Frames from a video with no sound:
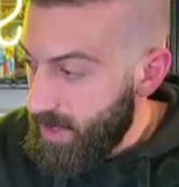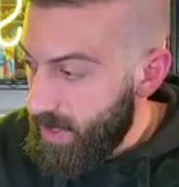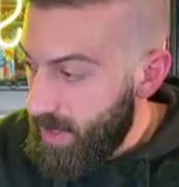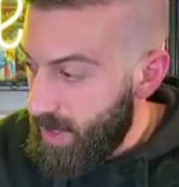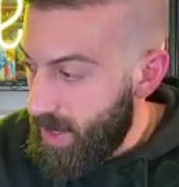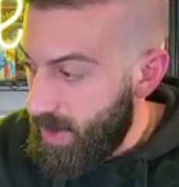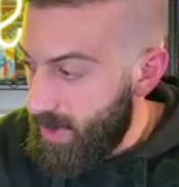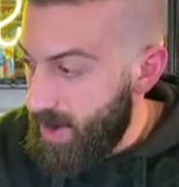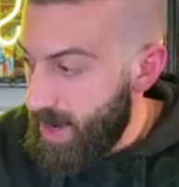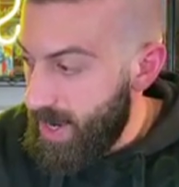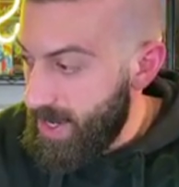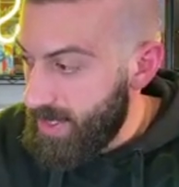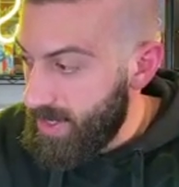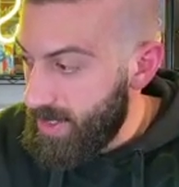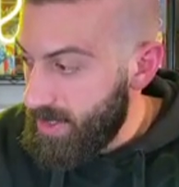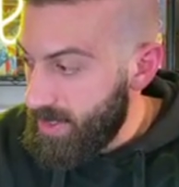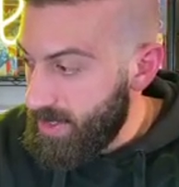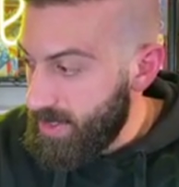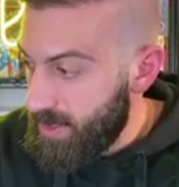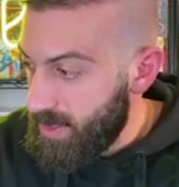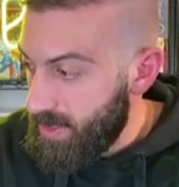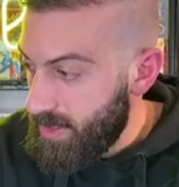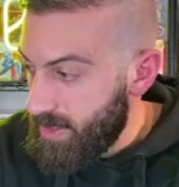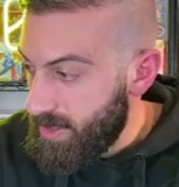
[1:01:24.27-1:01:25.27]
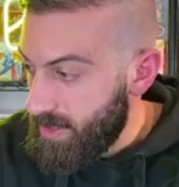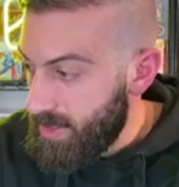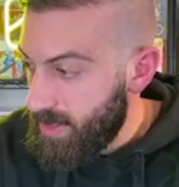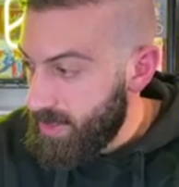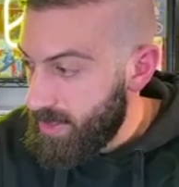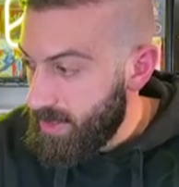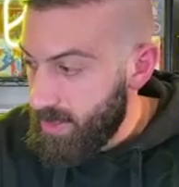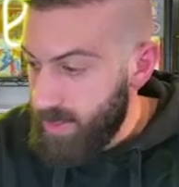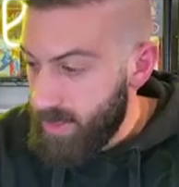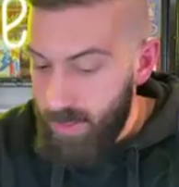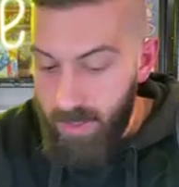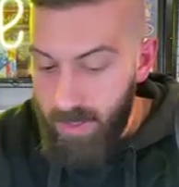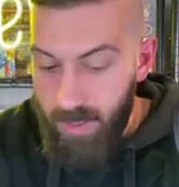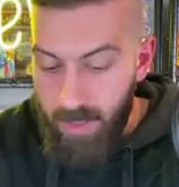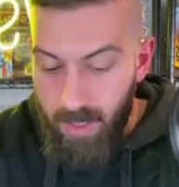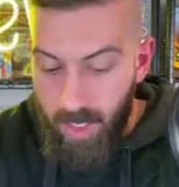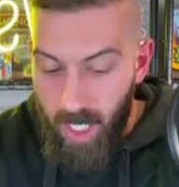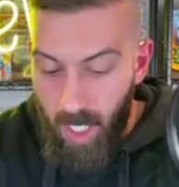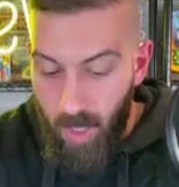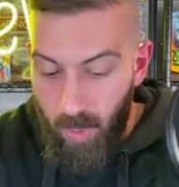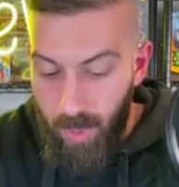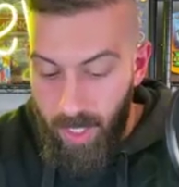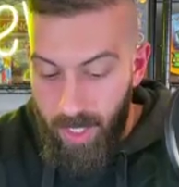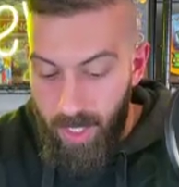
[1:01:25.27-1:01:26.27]
All right.
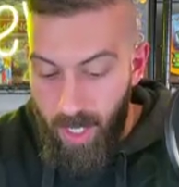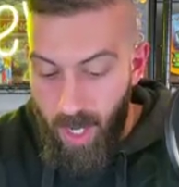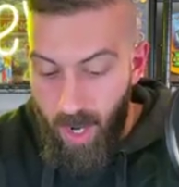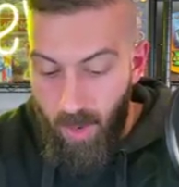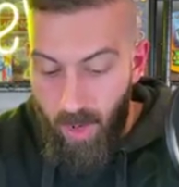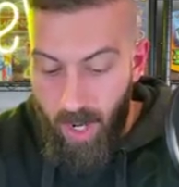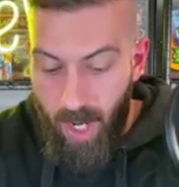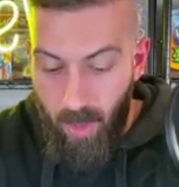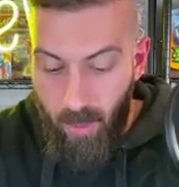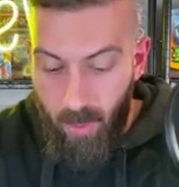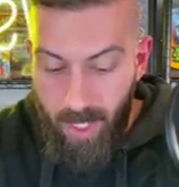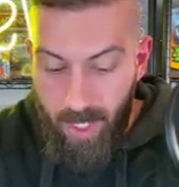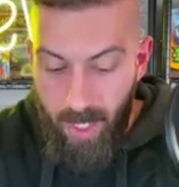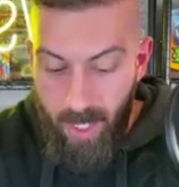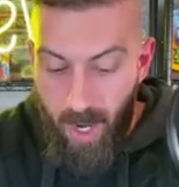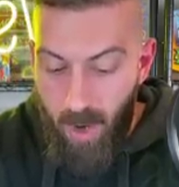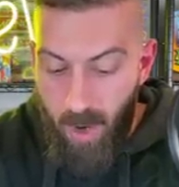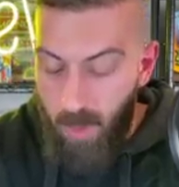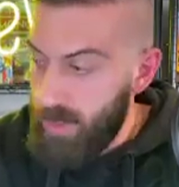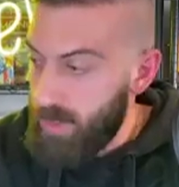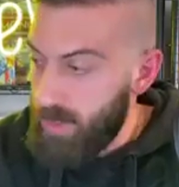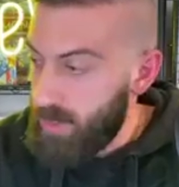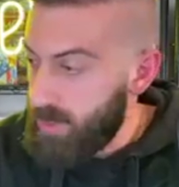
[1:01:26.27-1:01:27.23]
Here we go. Here we go.